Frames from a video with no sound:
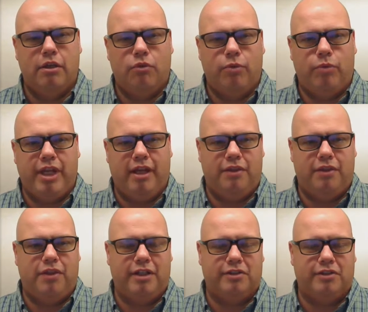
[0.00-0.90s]
we had
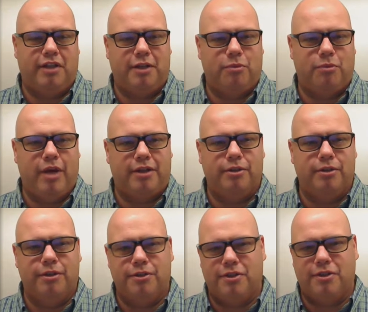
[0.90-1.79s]
things like
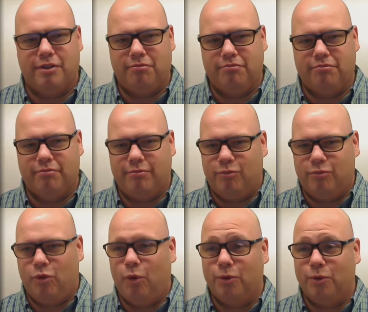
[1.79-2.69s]
records and
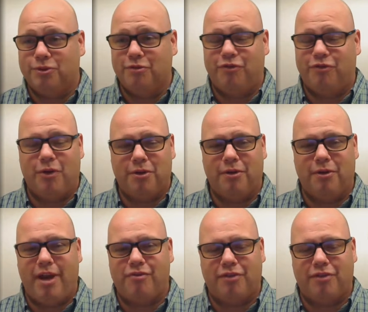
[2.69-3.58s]
rolls of
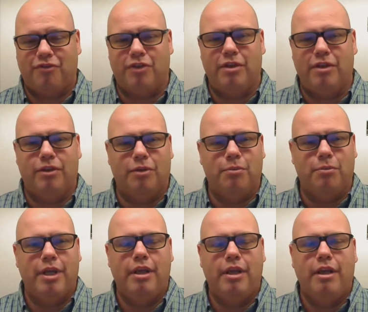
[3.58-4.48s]
photographic film